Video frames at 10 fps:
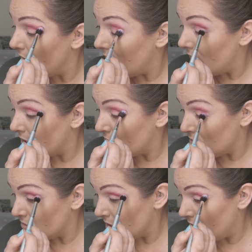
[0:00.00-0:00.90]
and
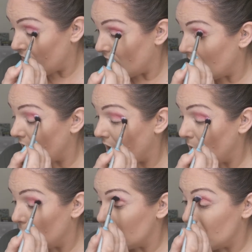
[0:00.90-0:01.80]
cruelty free.
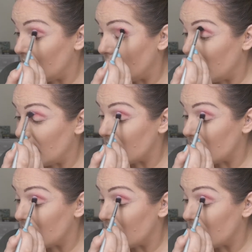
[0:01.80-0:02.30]
I would be